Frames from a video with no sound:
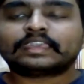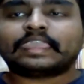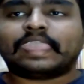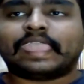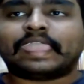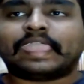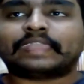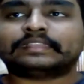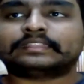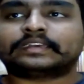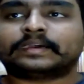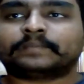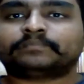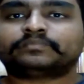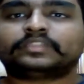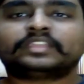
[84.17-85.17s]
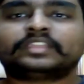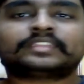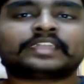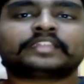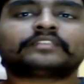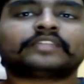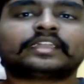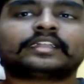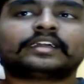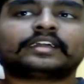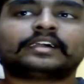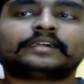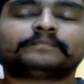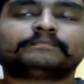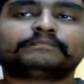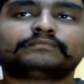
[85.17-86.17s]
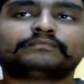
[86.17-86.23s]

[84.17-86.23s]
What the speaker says: And it's kind of like a